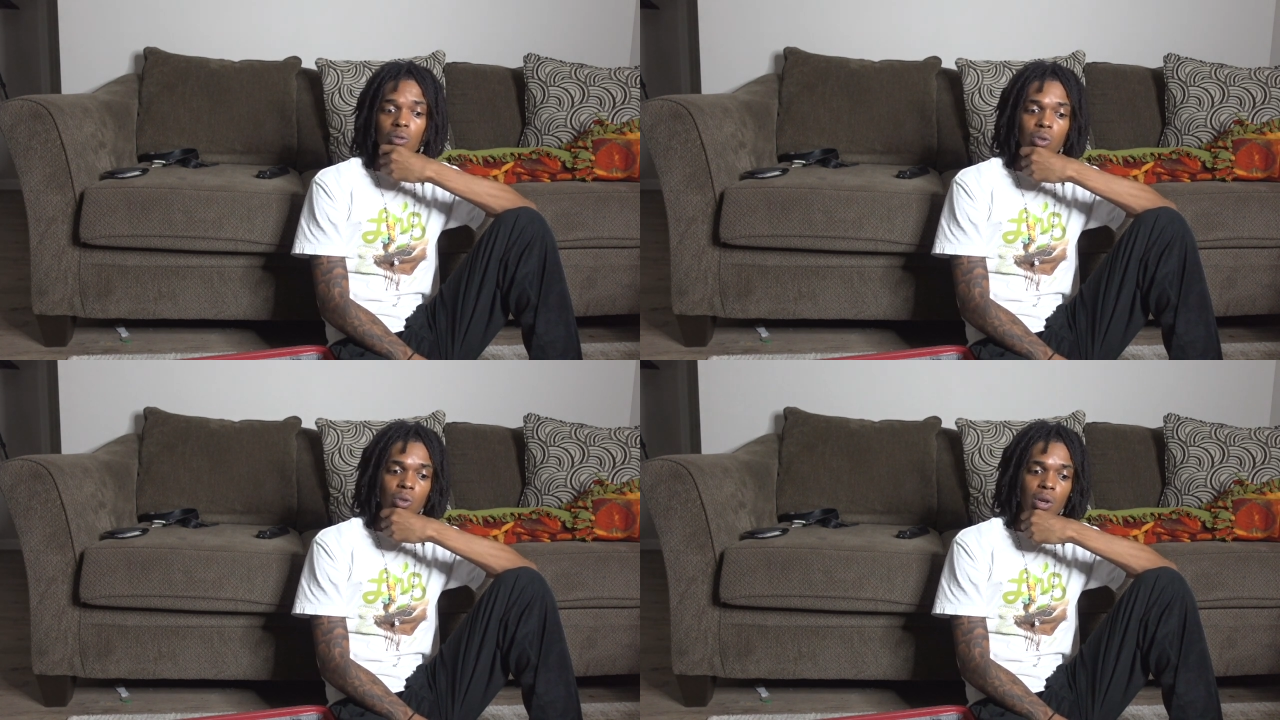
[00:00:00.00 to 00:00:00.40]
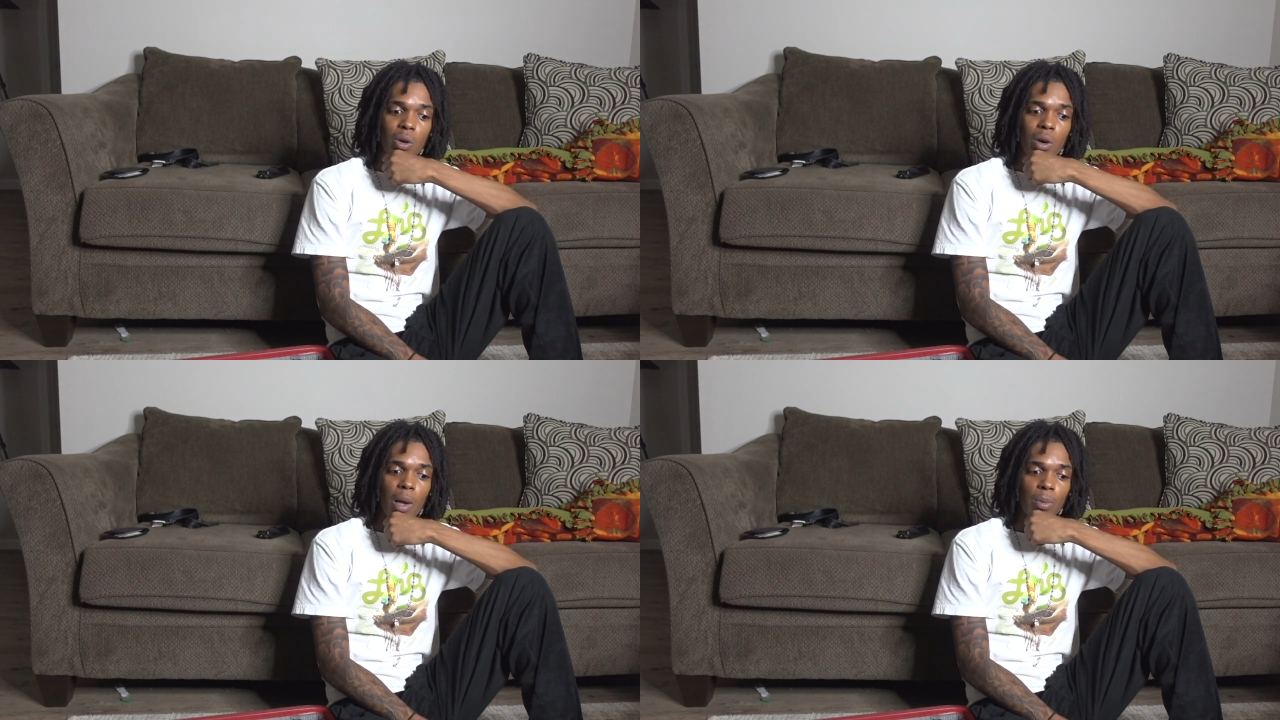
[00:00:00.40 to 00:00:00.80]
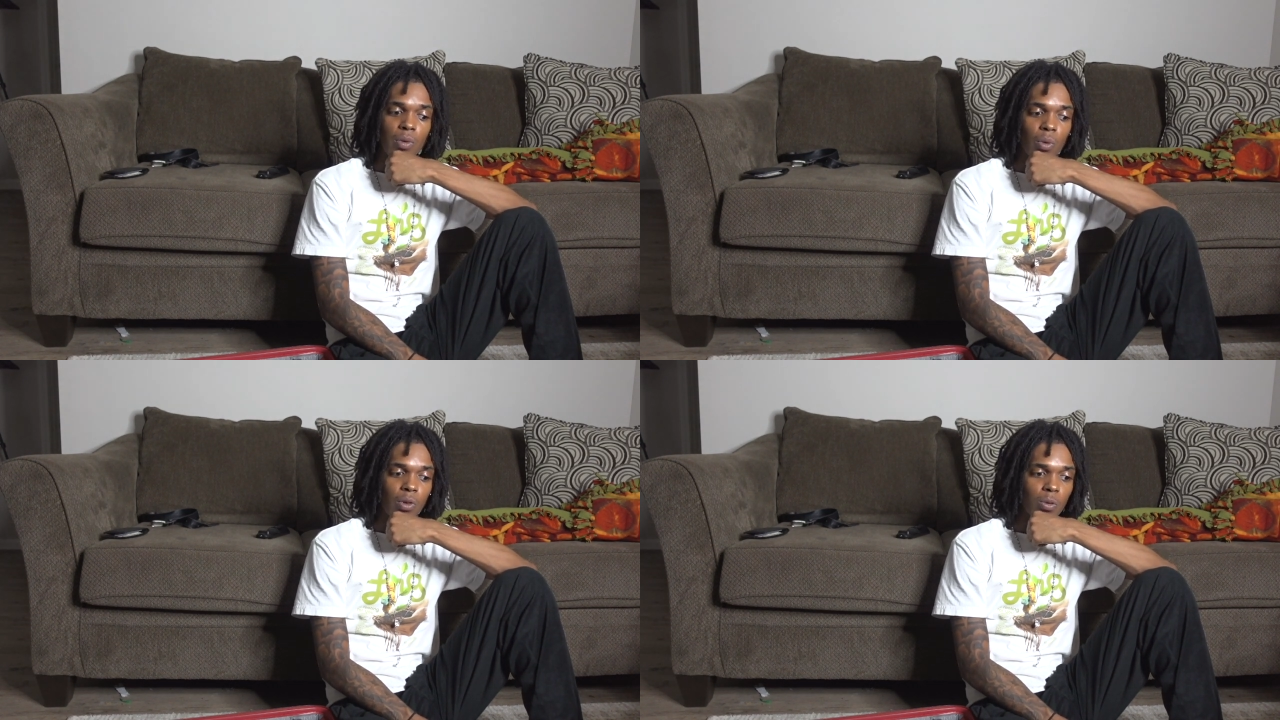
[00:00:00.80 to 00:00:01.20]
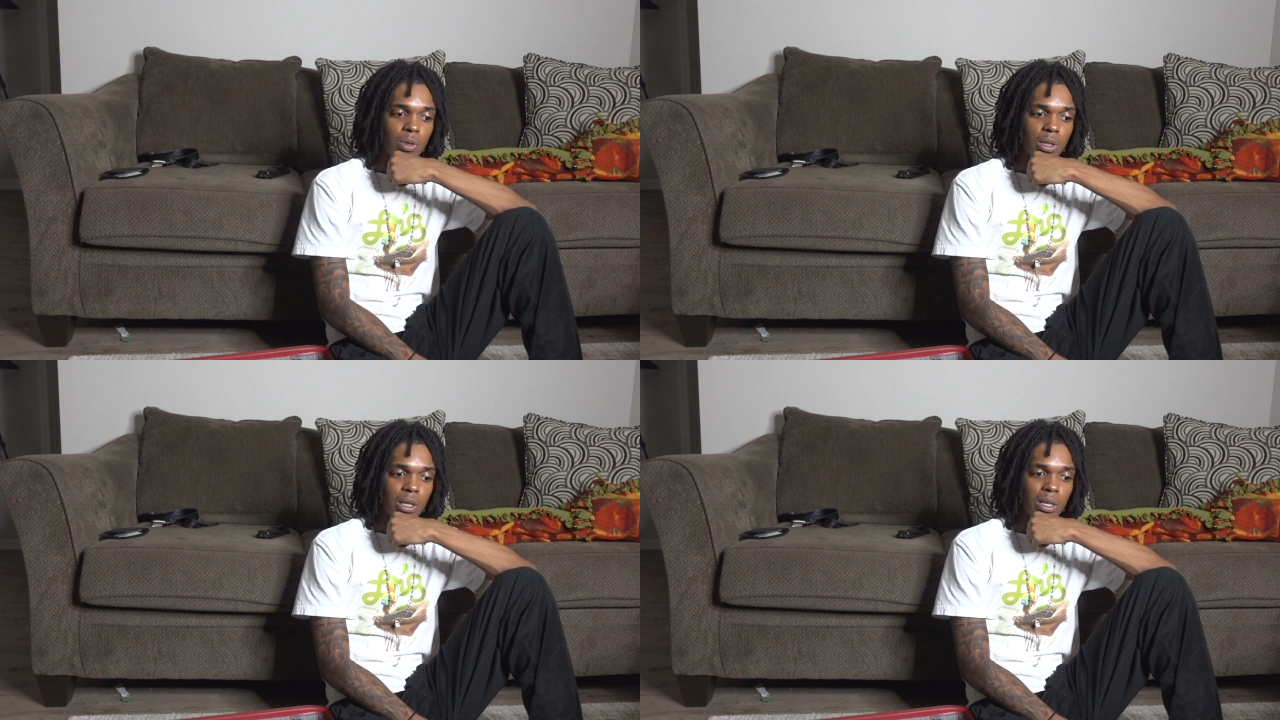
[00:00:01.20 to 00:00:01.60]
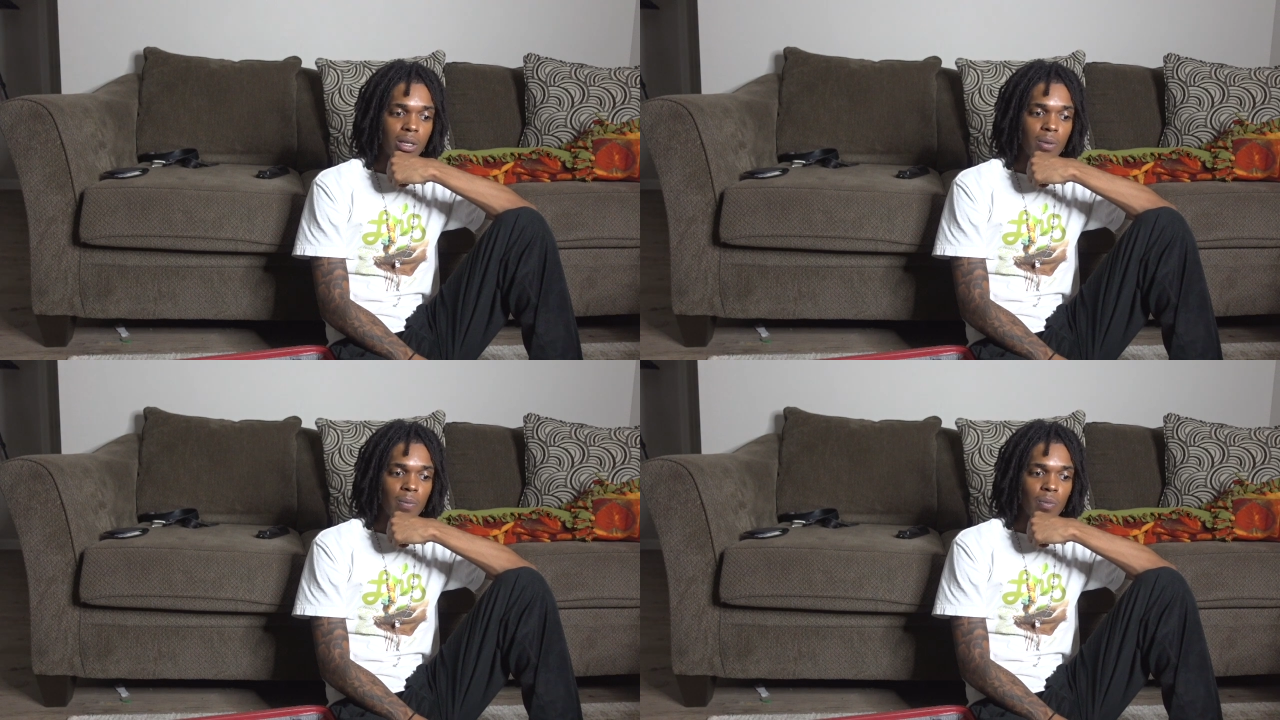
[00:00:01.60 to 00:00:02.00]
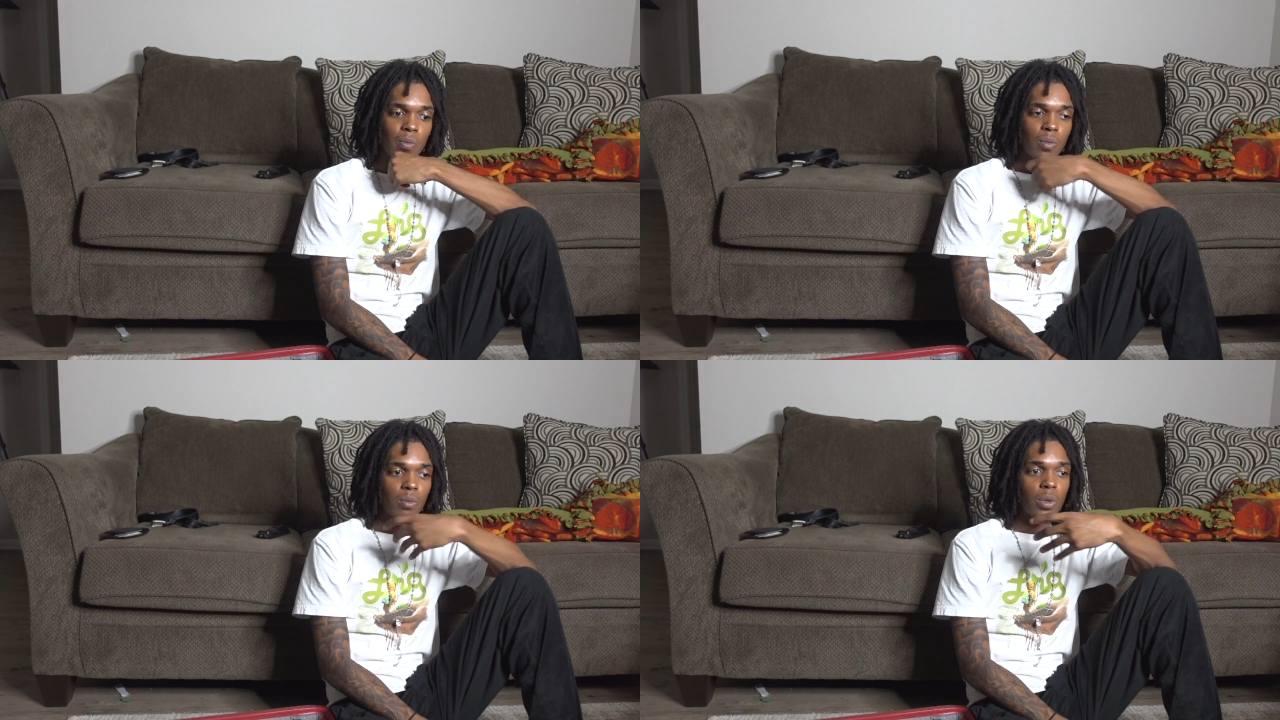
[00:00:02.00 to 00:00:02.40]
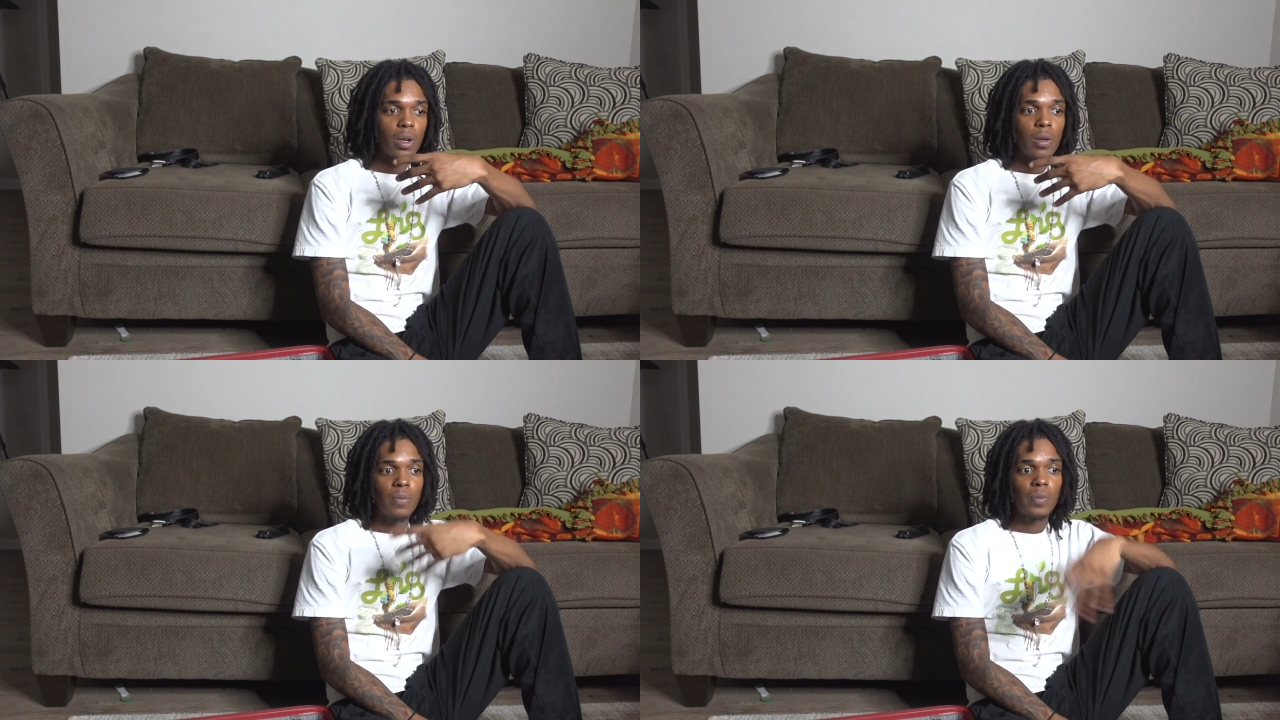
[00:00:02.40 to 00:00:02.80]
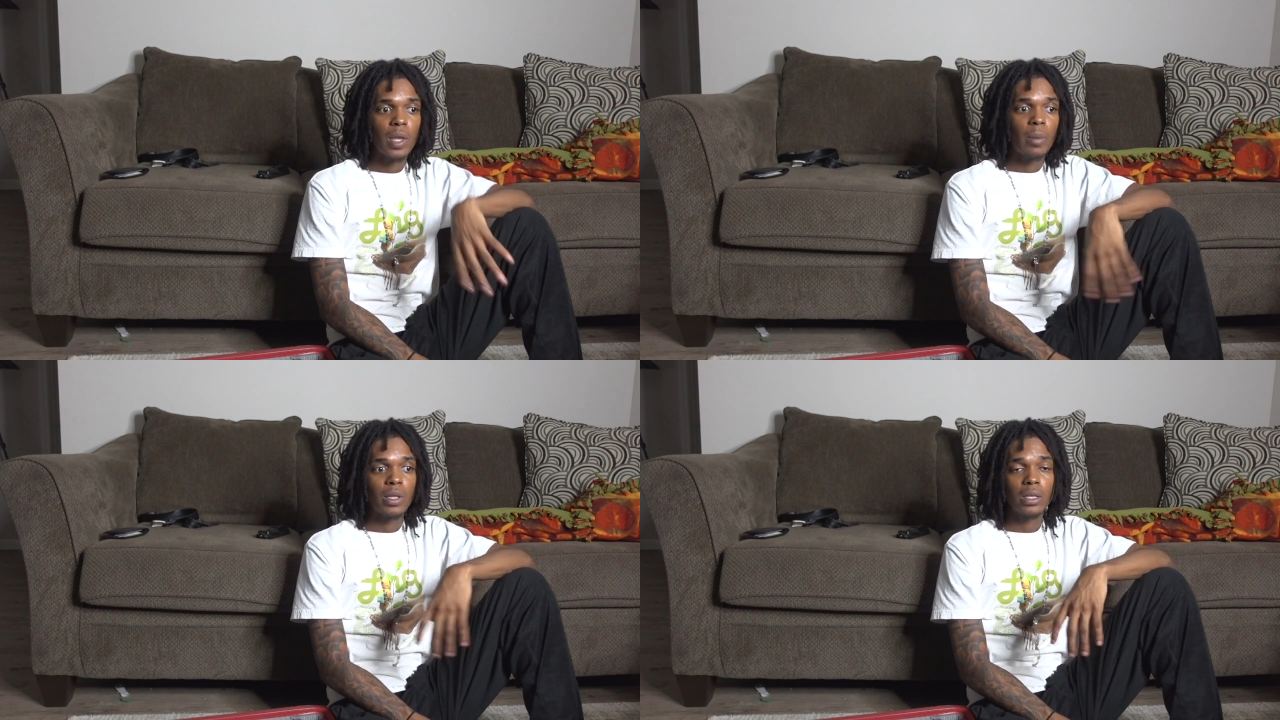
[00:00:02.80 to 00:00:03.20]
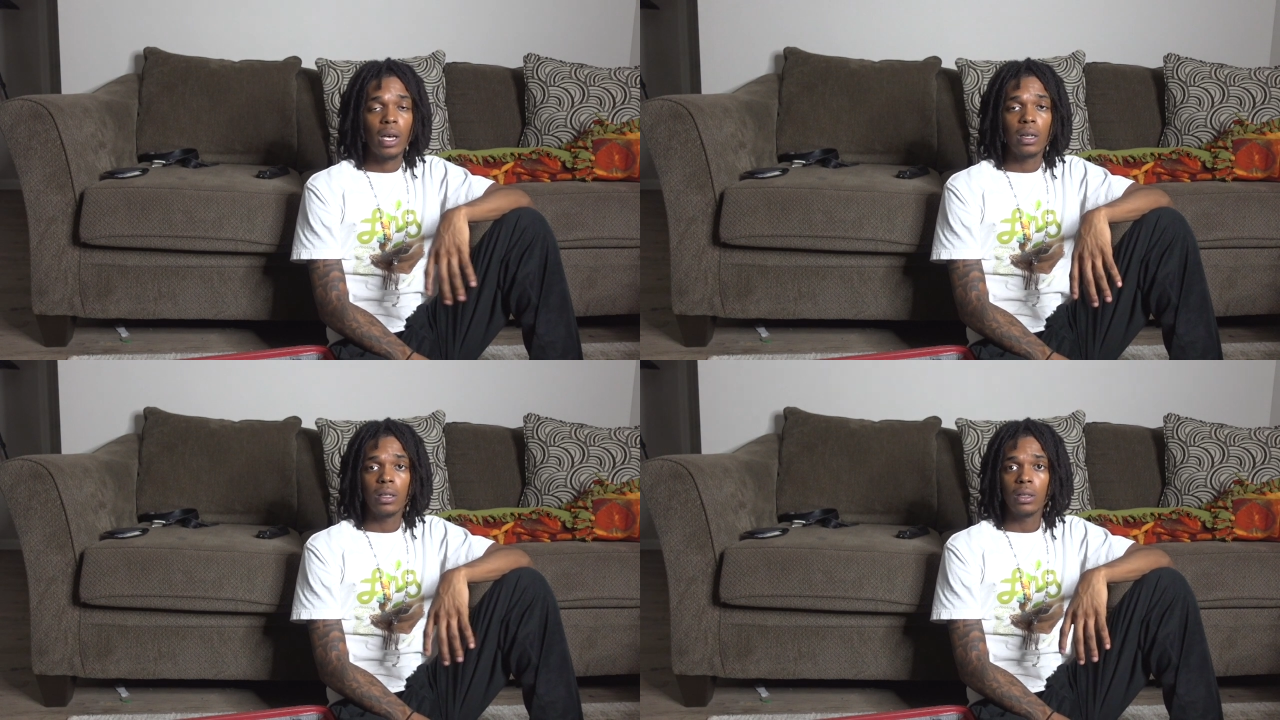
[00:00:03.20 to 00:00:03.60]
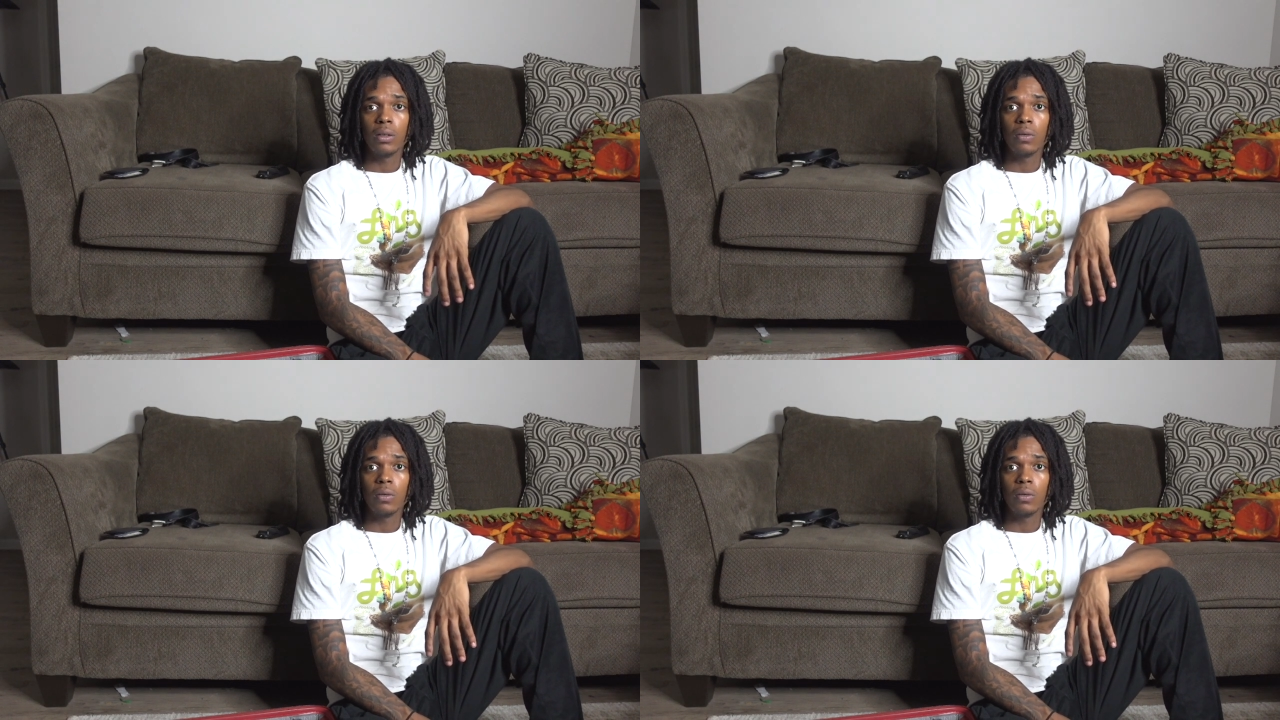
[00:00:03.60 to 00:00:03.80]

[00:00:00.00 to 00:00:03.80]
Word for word: You know, happy fourth once again. But I'm excited.